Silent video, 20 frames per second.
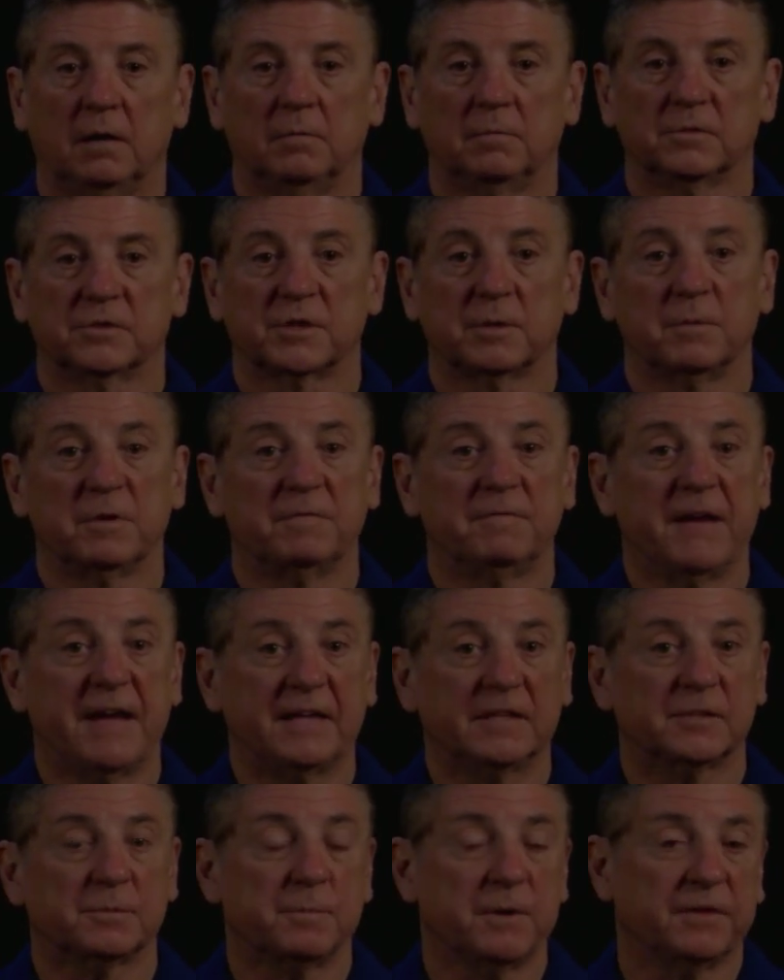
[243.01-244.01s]
Some
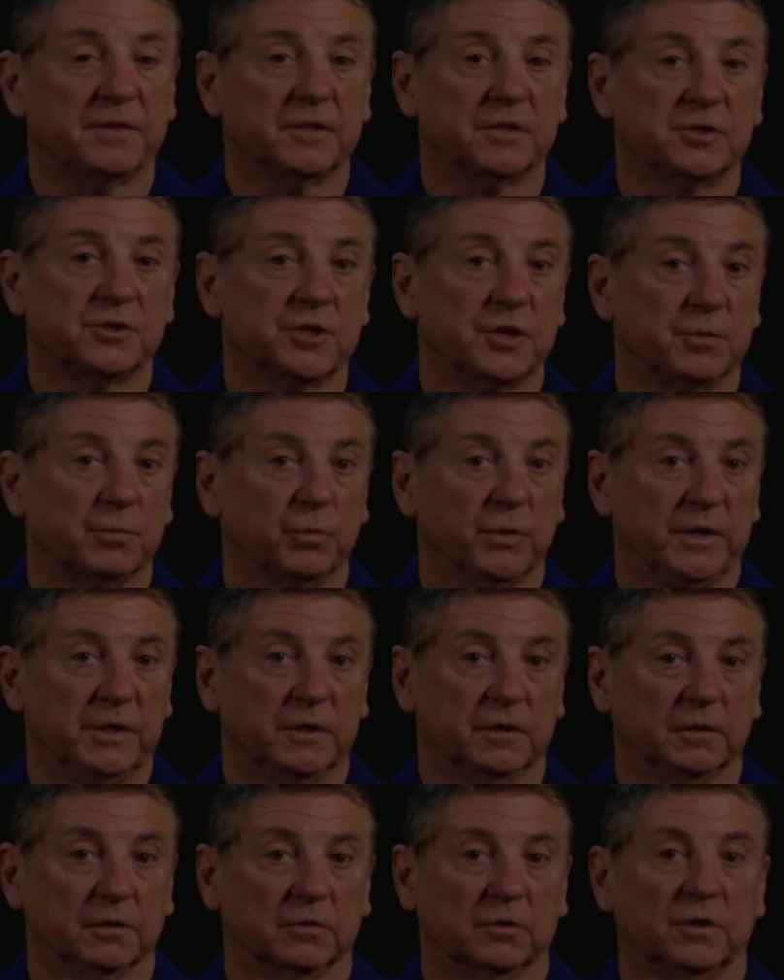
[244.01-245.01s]
advanced methods that we
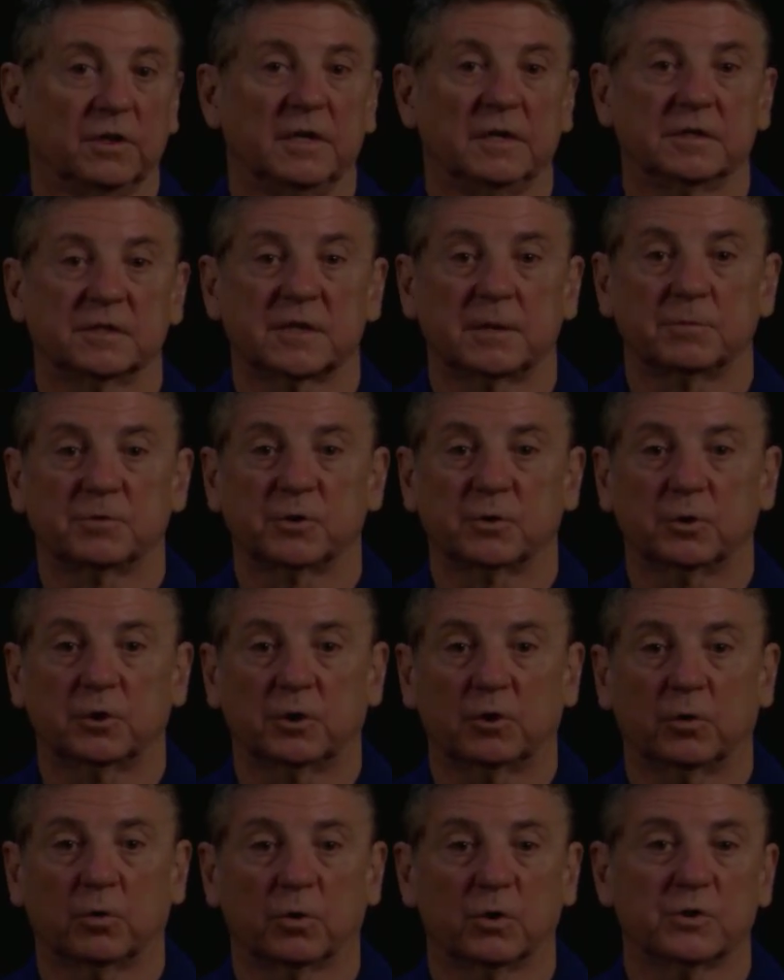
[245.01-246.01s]
can learn in a subsequent
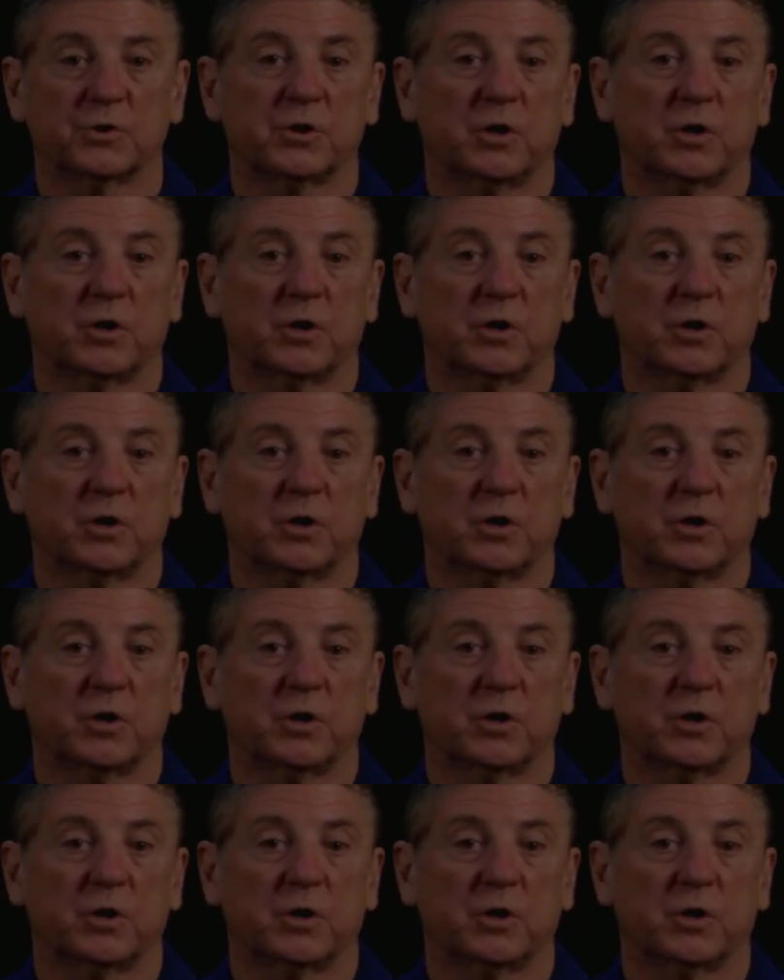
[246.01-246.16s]
course